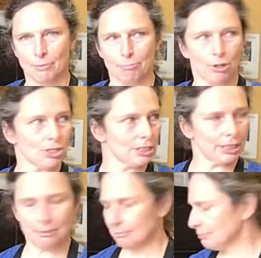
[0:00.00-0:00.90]
Parsley.
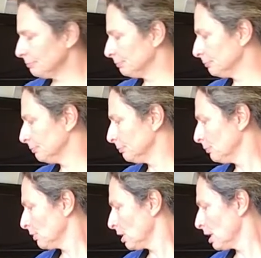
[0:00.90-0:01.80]

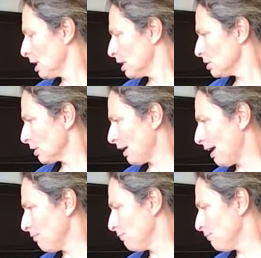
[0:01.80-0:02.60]
So I have